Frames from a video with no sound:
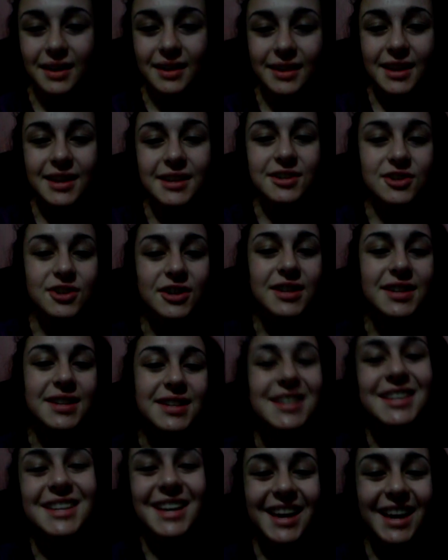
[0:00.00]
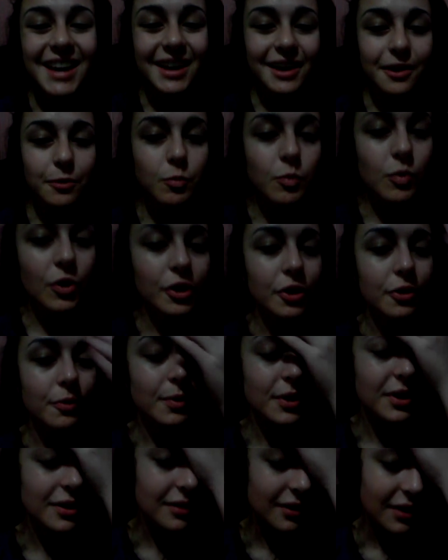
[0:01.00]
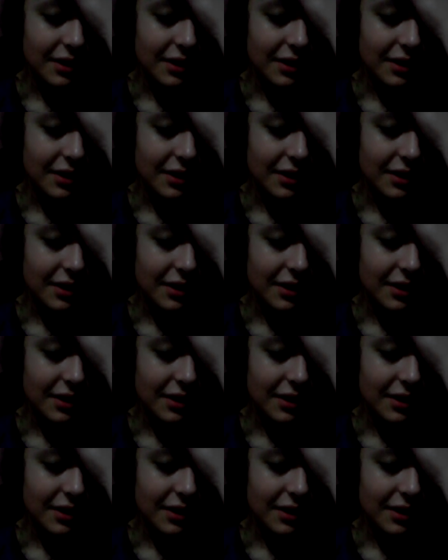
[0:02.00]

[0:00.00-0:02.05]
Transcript: That's just sick. Who would...